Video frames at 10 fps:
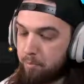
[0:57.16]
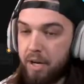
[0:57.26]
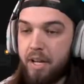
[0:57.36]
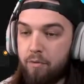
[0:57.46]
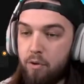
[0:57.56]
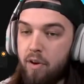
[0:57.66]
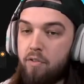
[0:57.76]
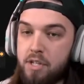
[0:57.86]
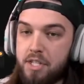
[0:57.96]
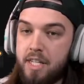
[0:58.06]
But if you've
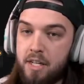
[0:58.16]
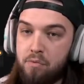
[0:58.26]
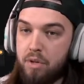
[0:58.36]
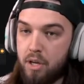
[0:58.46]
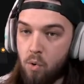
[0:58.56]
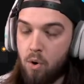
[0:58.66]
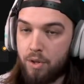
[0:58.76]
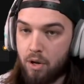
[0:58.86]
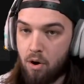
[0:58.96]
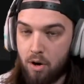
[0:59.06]
ever seen a video on
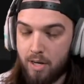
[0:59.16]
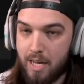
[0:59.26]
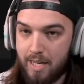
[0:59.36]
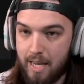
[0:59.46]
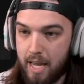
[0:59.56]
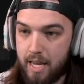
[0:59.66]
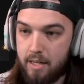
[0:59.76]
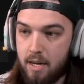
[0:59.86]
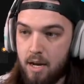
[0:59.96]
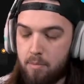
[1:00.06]
the Kar 98,
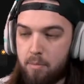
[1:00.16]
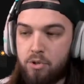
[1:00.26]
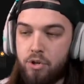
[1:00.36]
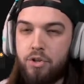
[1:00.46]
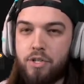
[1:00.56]
um, I'm sure their